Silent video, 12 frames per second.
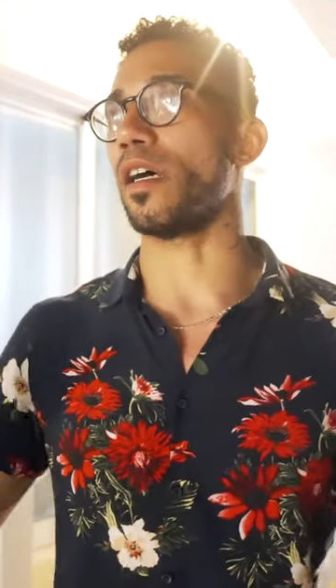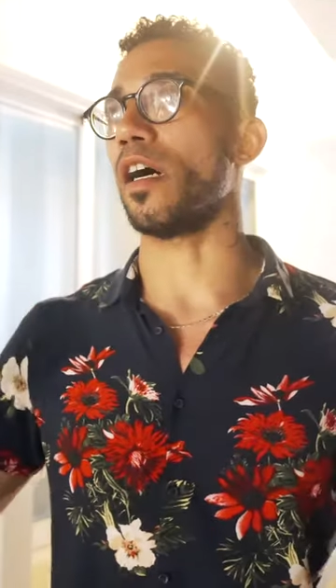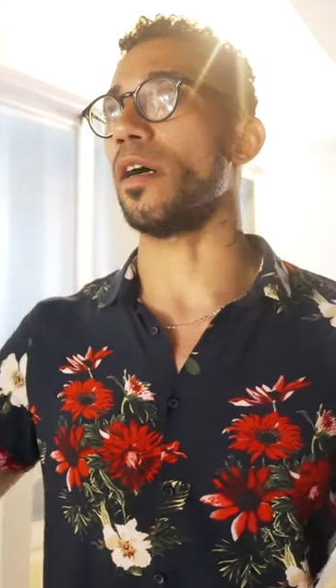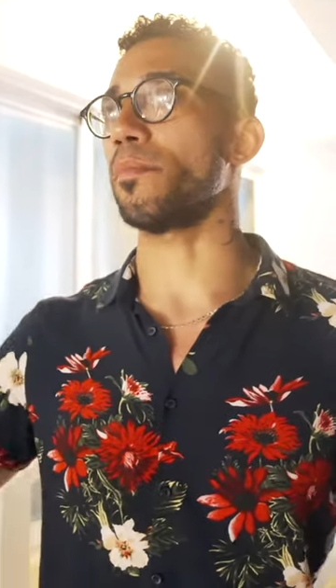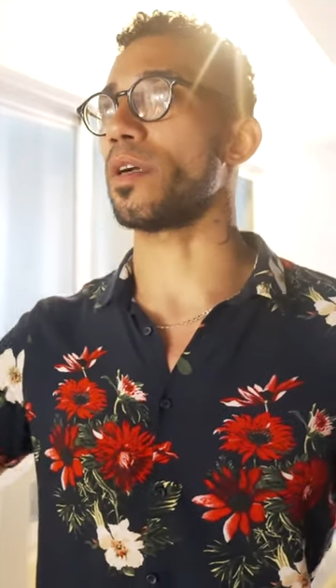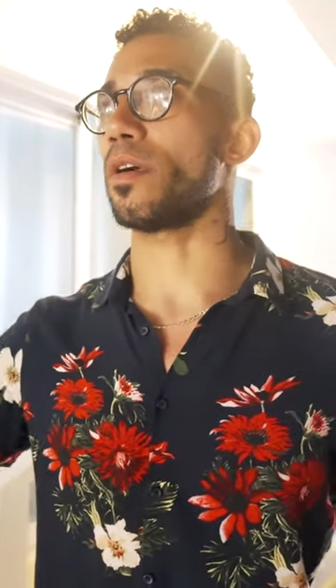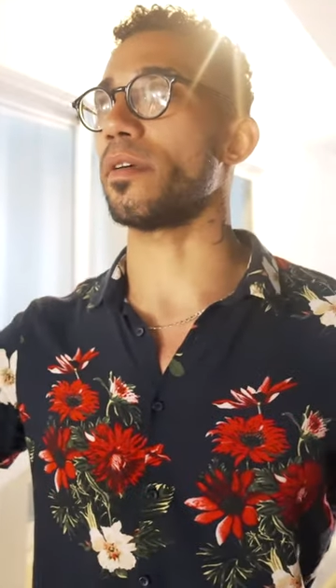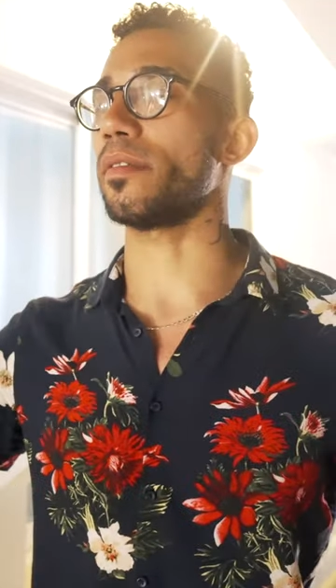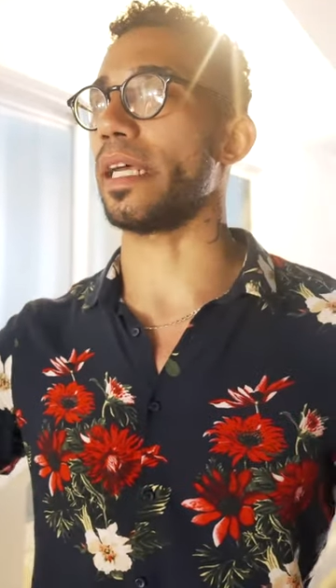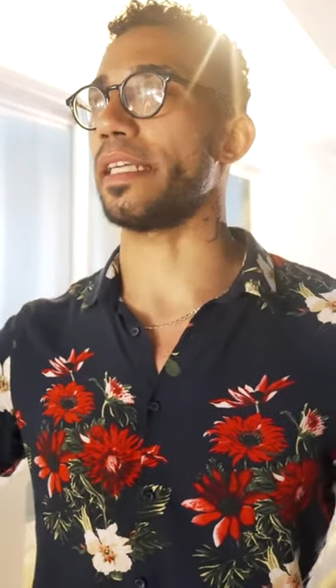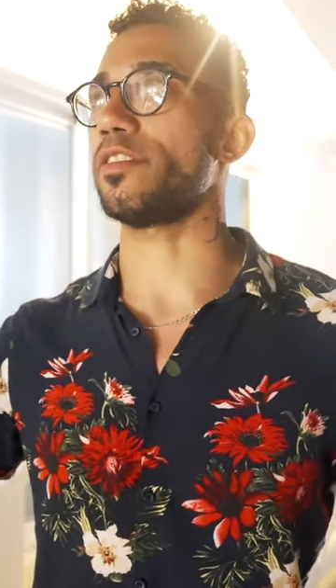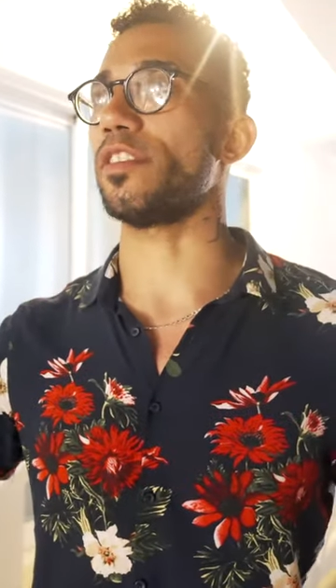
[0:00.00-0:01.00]
um,
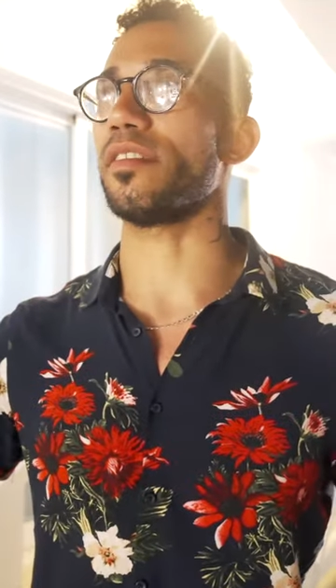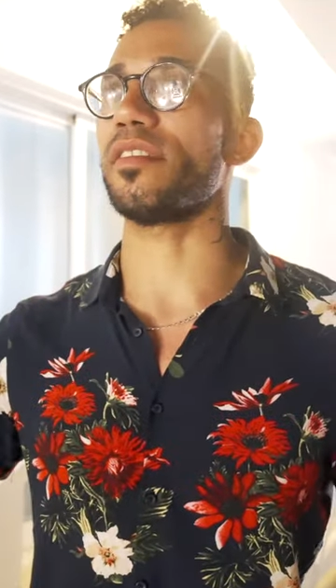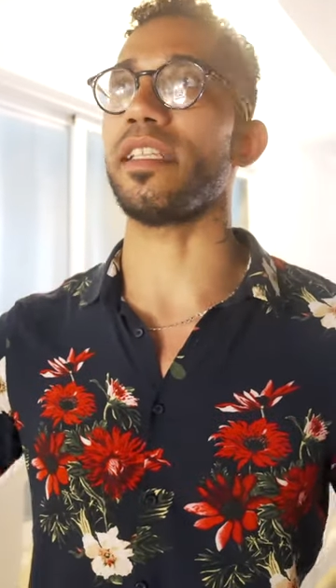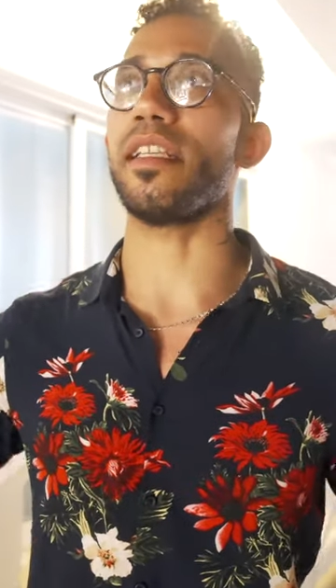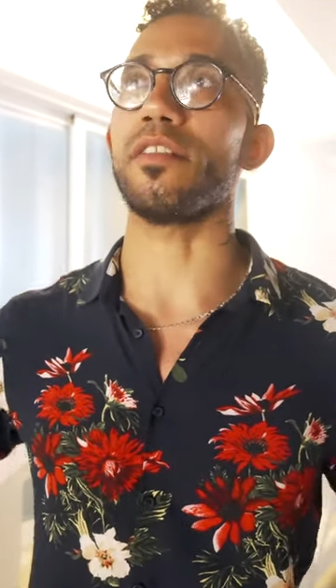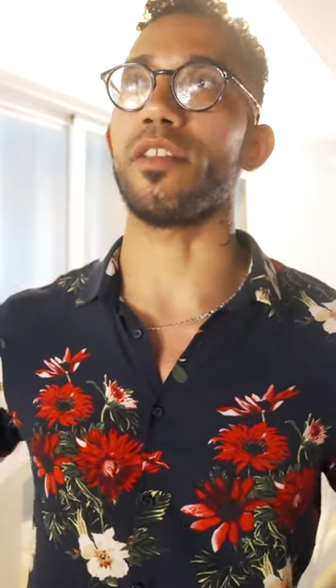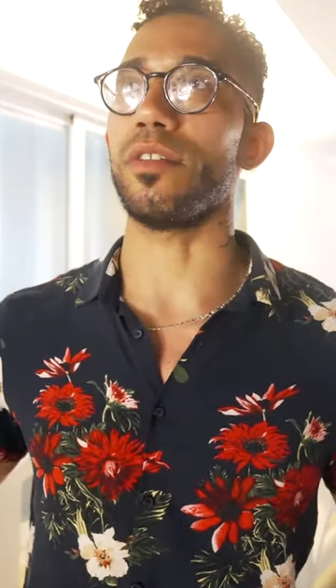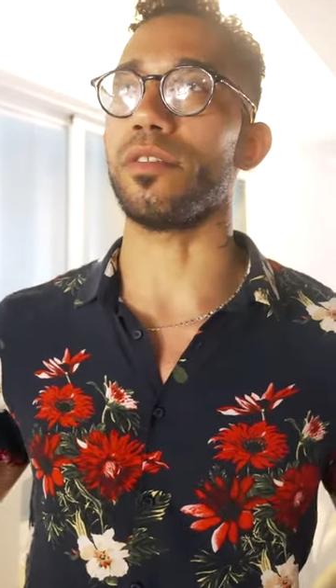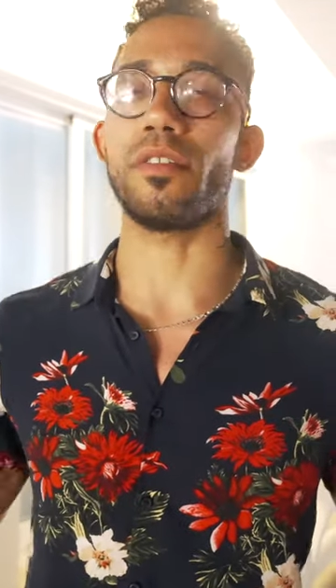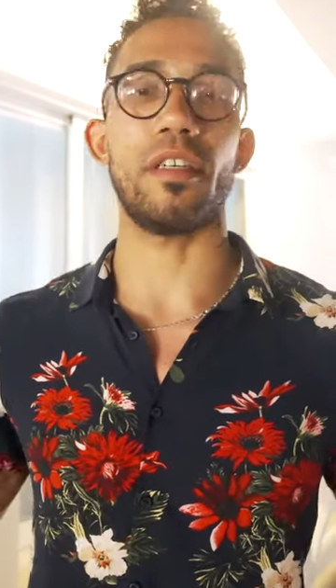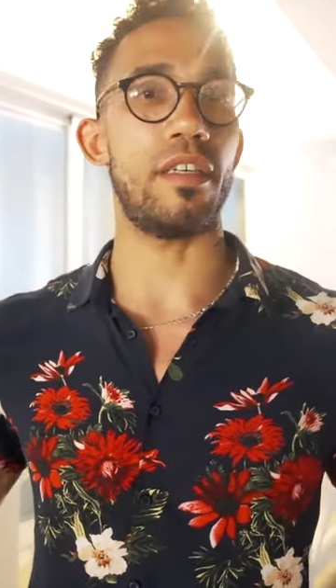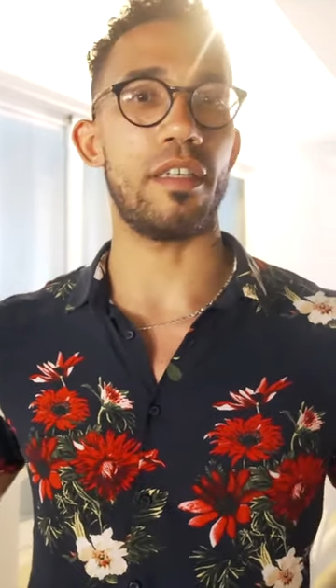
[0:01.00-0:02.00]
like just seeing the,
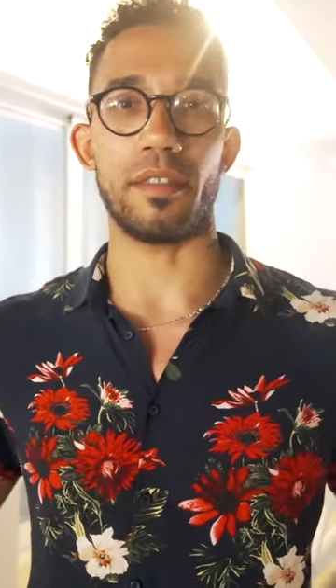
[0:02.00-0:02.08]
the,